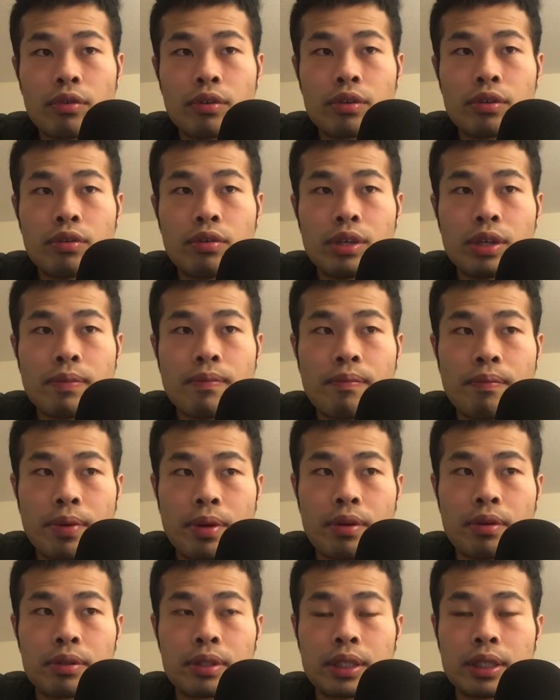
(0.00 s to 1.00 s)
couldn't
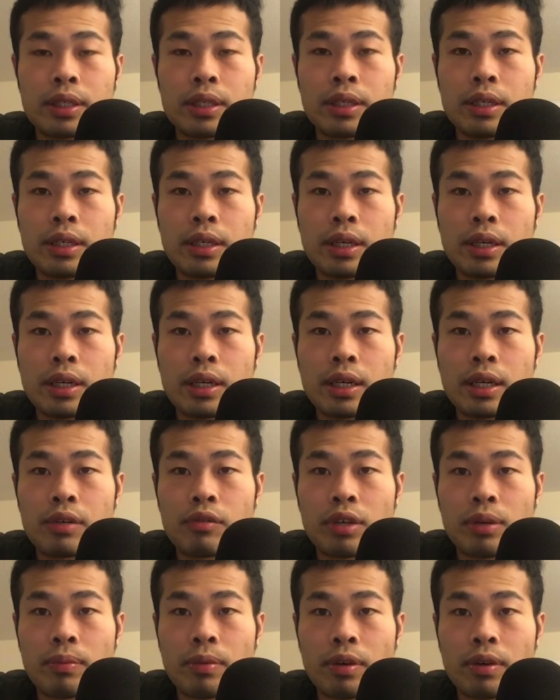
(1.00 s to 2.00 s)
build
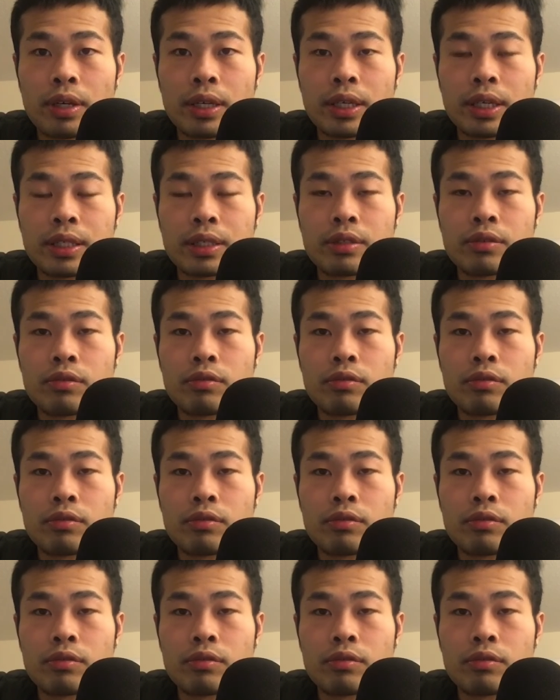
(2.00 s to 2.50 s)
remotely is